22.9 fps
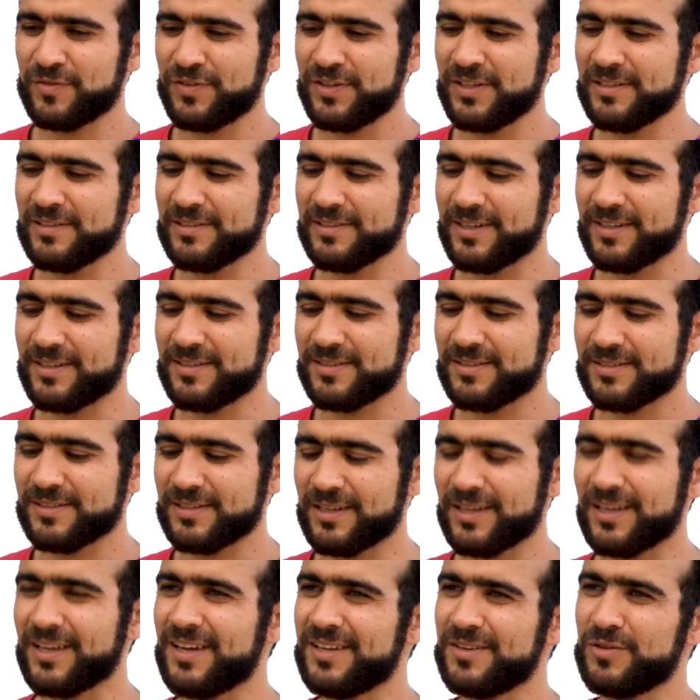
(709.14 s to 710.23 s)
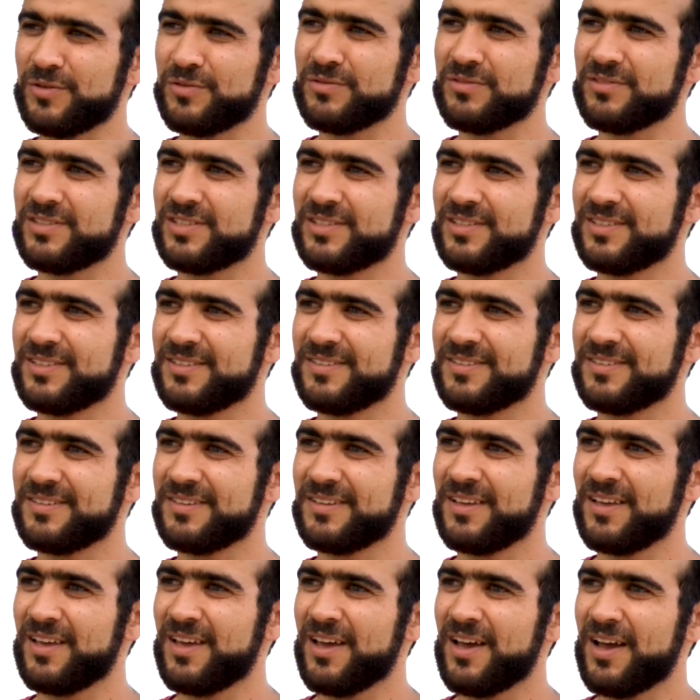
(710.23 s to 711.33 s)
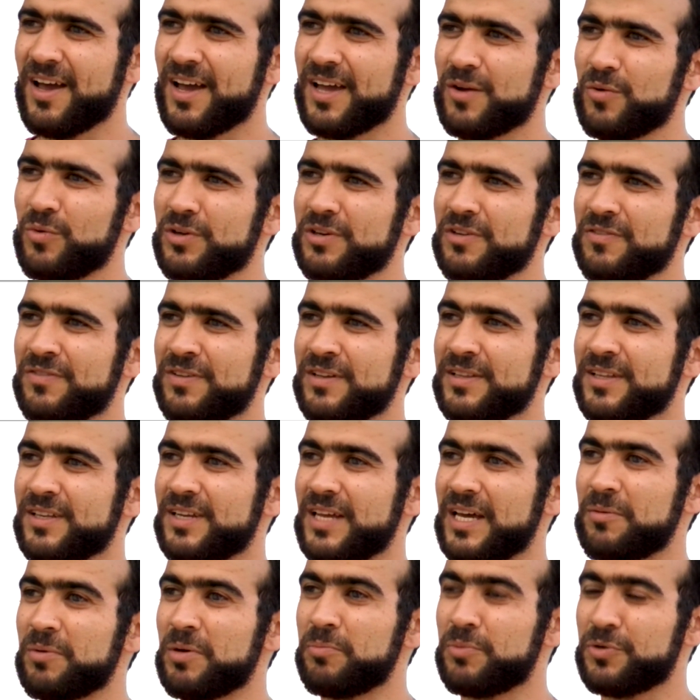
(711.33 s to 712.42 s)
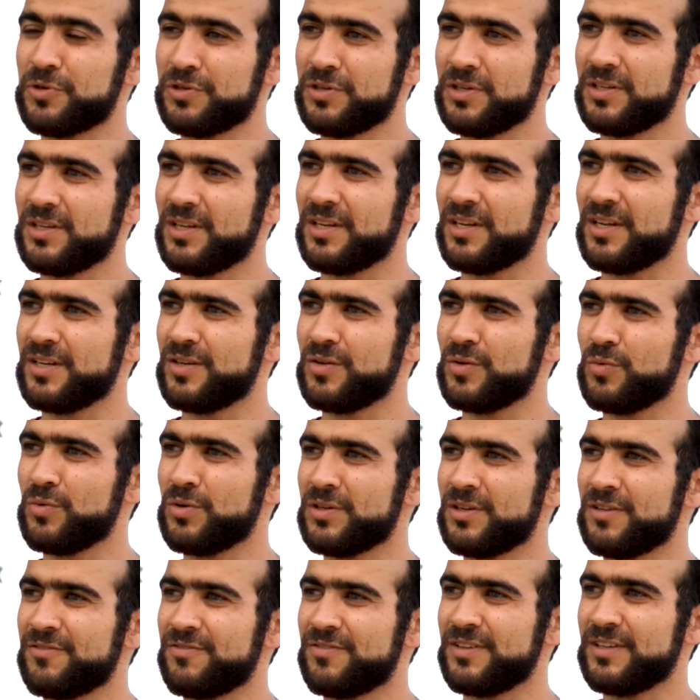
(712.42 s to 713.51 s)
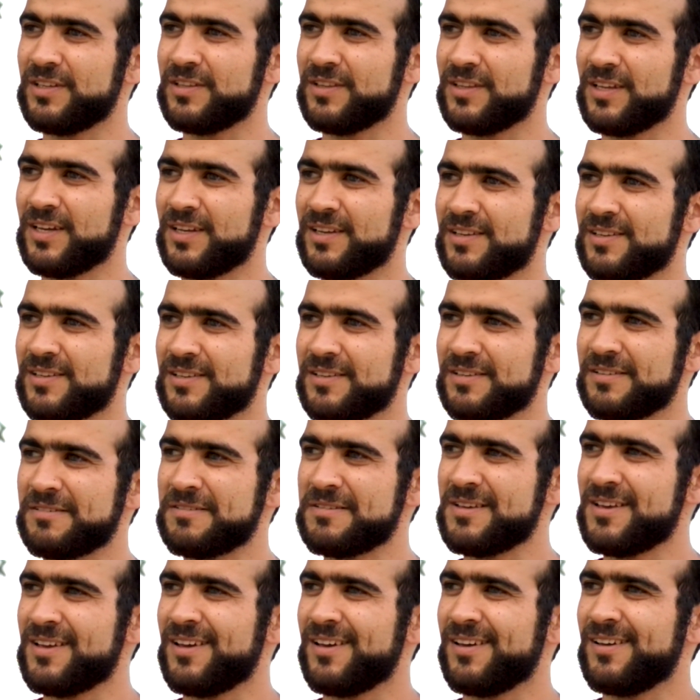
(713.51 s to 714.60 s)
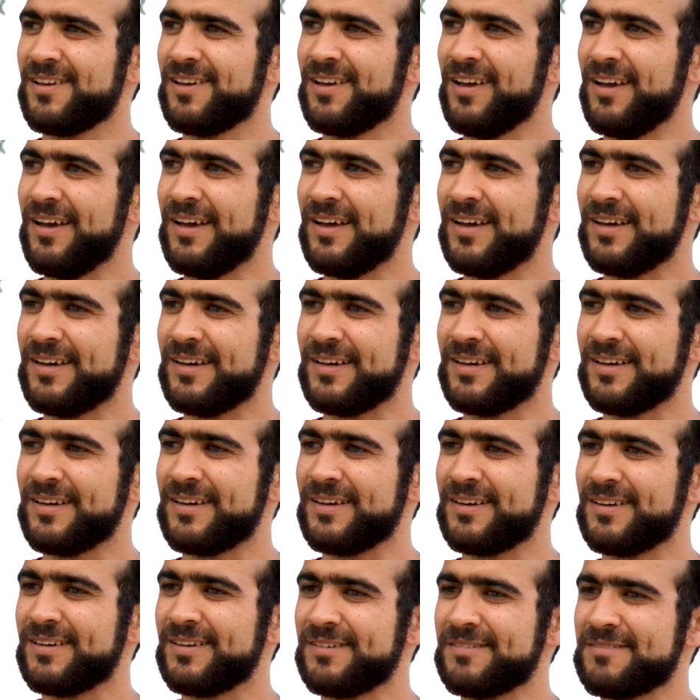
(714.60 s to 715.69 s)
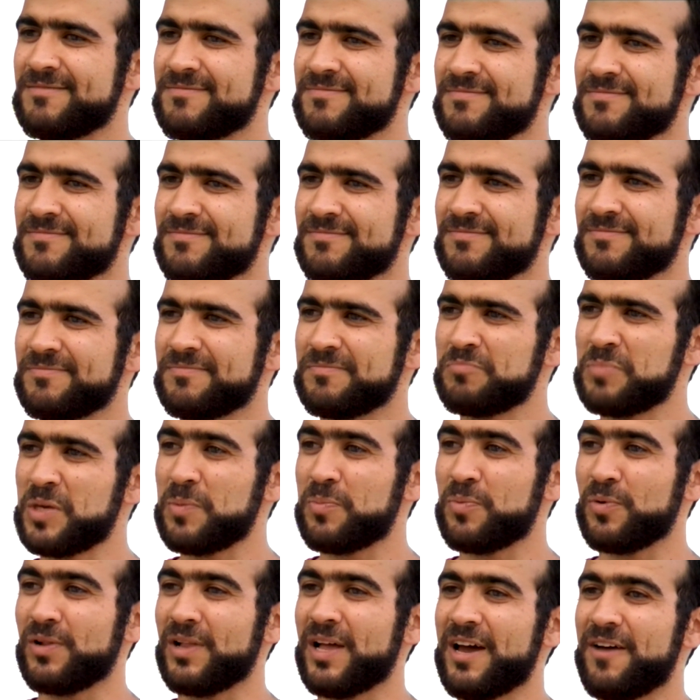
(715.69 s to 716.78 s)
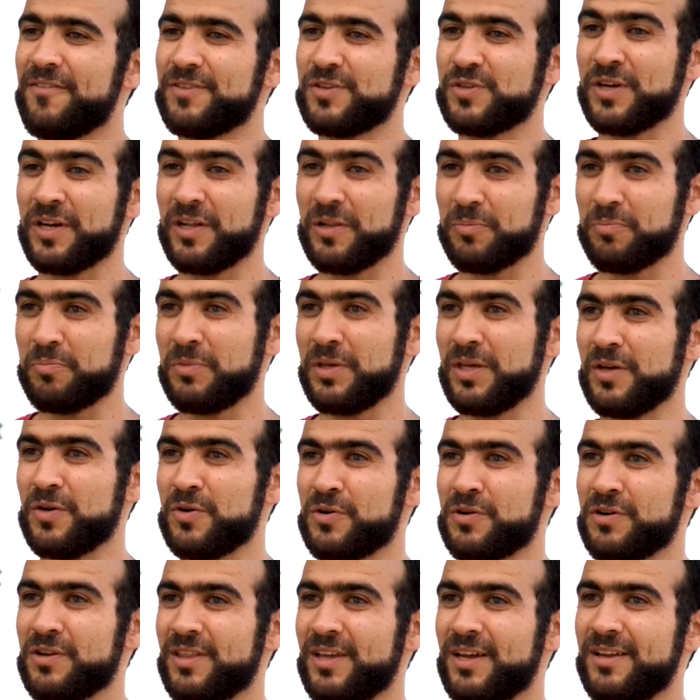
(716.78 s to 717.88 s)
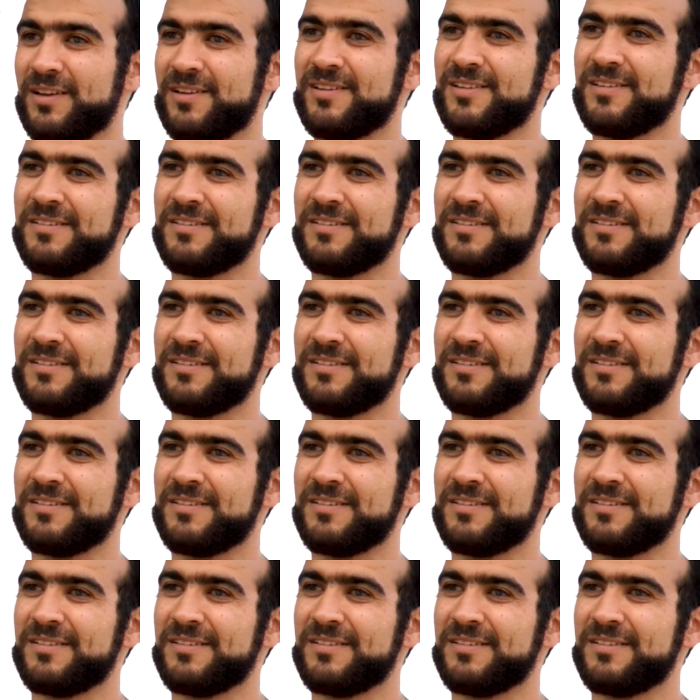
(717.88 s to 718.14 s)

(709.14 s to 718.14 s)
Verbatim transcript: feel that like I don't, I don't want to feel that I'm a burden, and I don't want to feel that uh, people have to help me or that